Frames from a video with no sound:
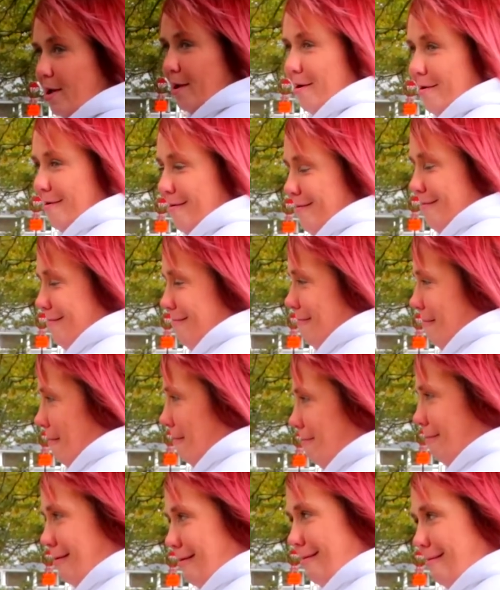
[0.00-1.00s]
there.
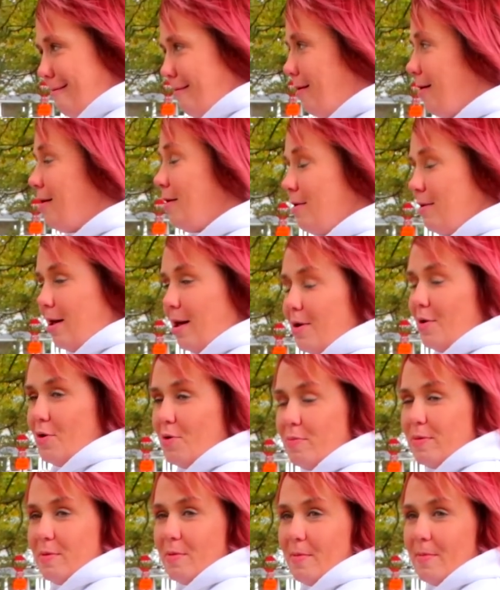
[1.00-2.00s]
I mean, a lot
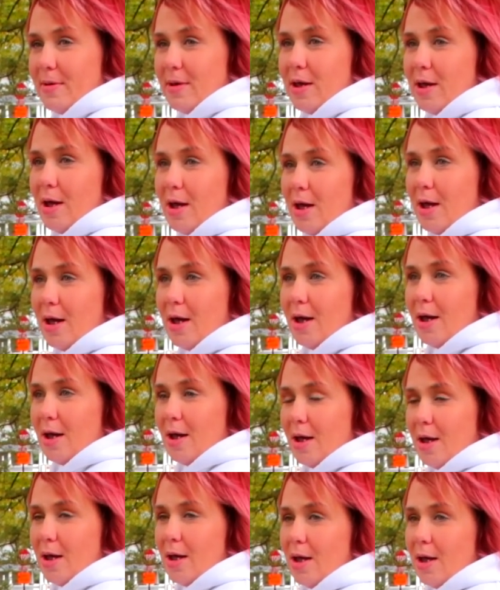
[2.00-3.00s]
of old people, but yeah.
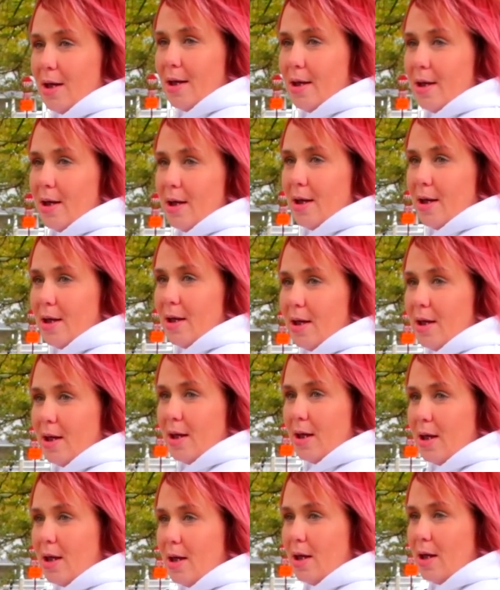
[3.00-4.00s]
They need,
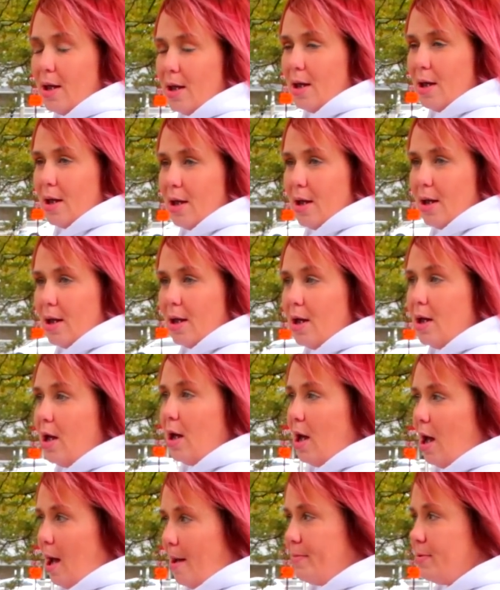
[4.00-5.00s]
they matter too.
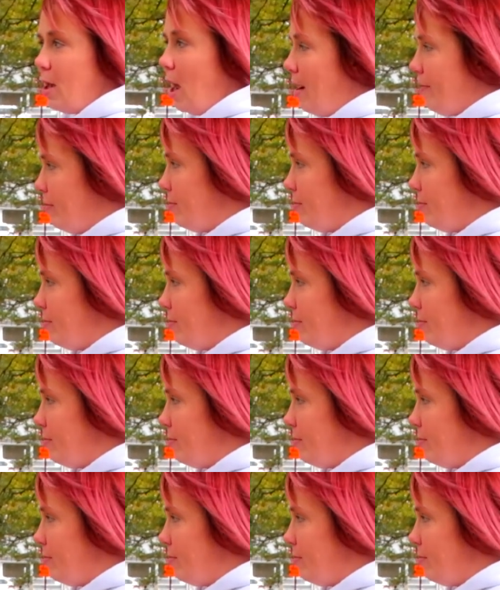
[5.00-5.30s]
Everybody. Abs-